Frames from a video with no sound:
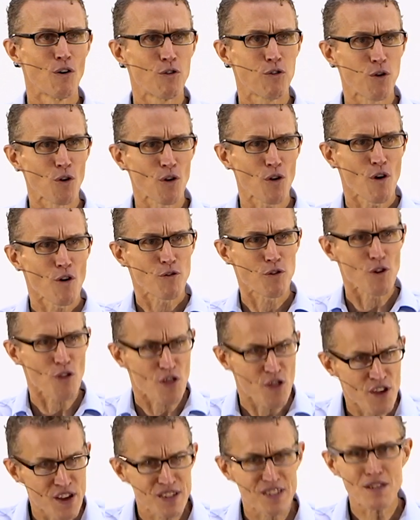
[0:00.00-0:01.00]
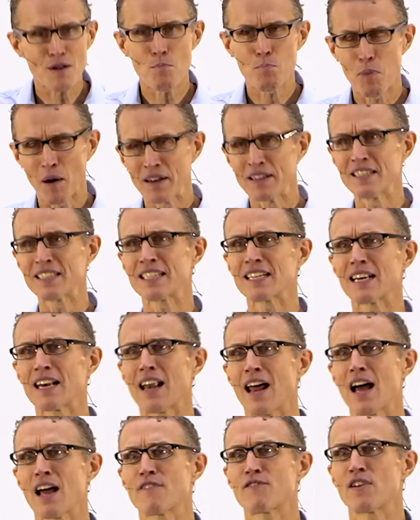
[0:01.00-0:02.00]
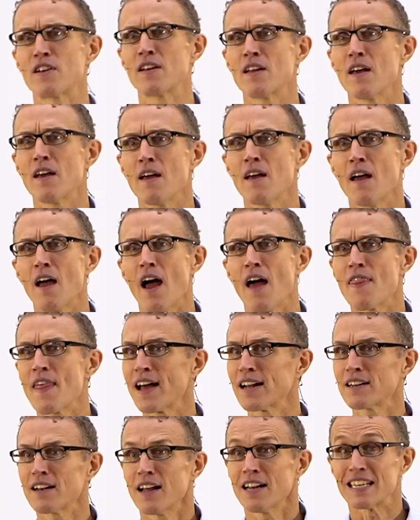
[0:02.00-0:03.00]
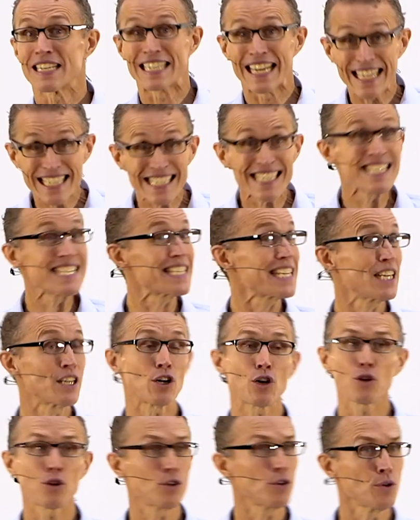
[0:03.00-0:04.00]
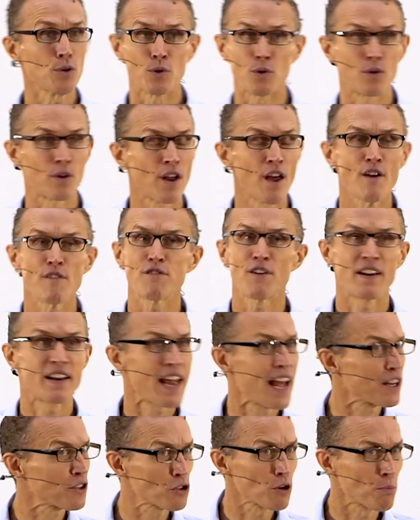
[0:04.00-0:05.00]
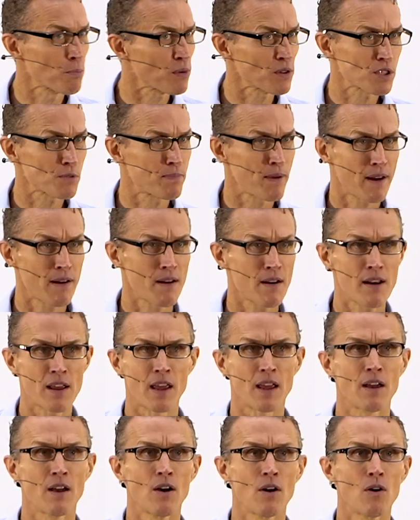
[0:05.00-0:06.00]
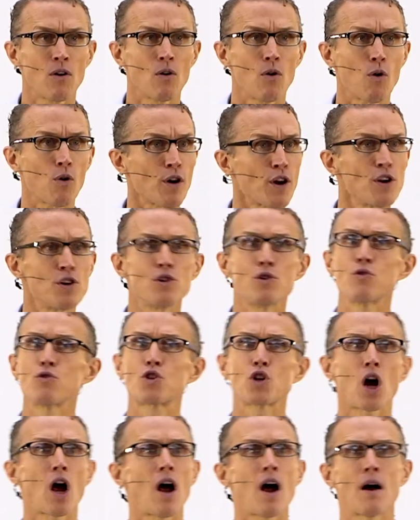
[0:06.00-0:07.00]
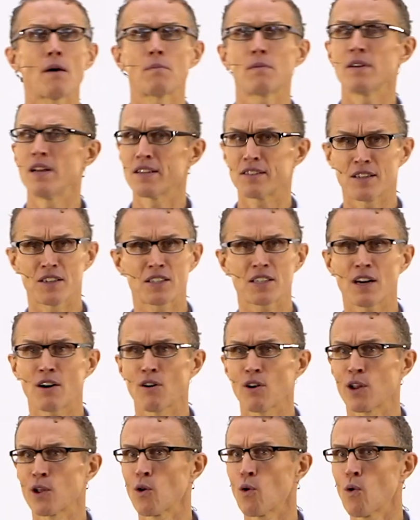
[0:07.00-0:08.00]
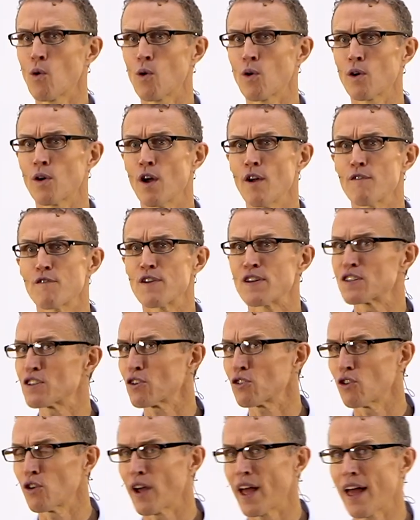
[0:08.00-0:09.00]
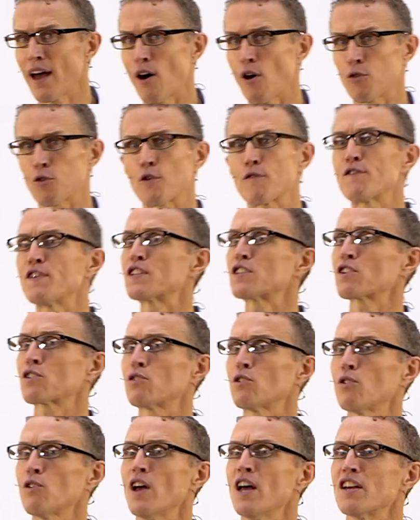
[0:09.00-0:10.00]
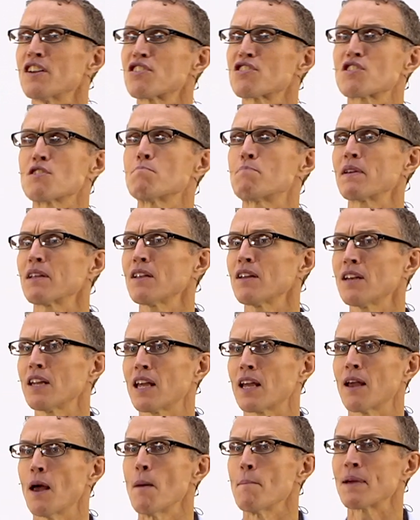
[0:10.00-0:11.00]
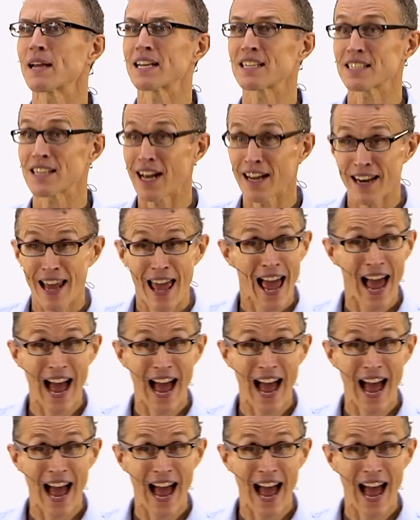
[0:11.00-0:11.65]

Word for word: for, for this abundant life. And and that doesn't include financial prosperity or a new job necessarily or physical health or physical stability because God